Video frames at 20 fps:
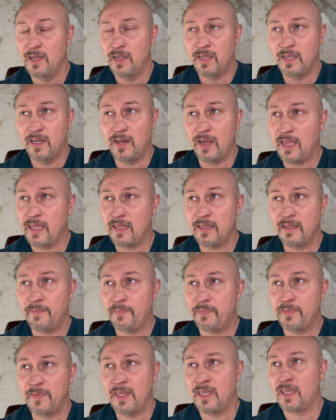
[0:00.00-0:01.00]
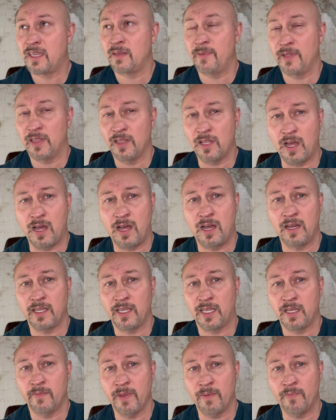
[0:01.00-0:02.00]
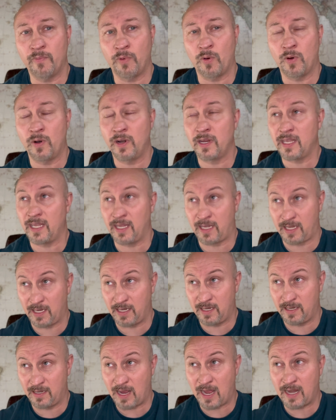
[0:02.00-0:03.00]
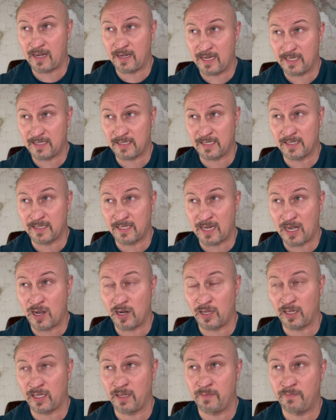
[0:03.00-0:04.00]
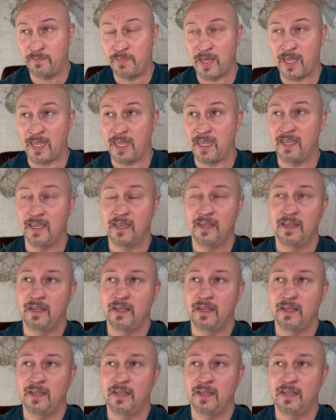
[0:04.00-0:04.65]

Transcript: It could be long, it can be boring, it could not necessarily be